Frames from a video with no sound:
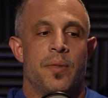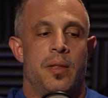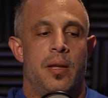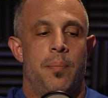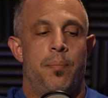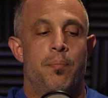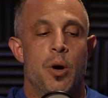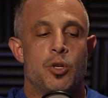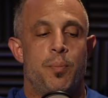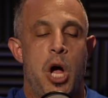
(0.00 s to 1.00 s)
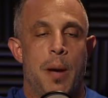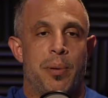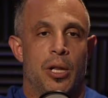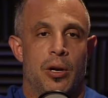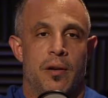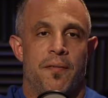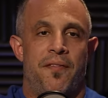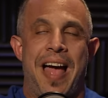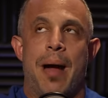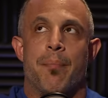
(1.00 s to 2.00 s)
the most popular
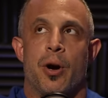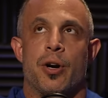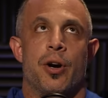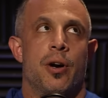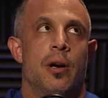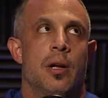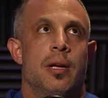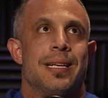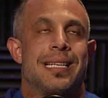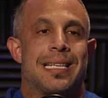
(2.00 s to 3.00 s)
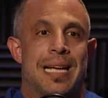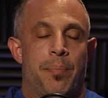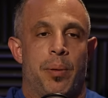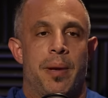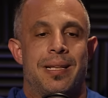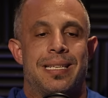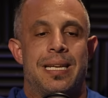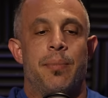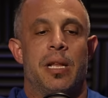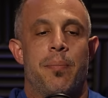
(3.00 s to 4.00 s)
fat burner supplement,
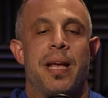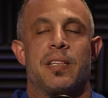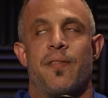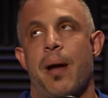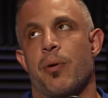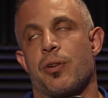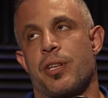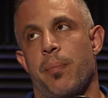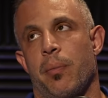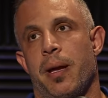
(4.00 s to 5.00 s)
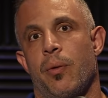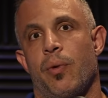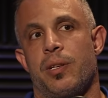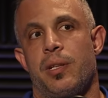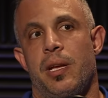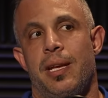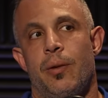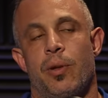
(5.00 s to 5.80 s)
stimulant-based fat burner supplement, was the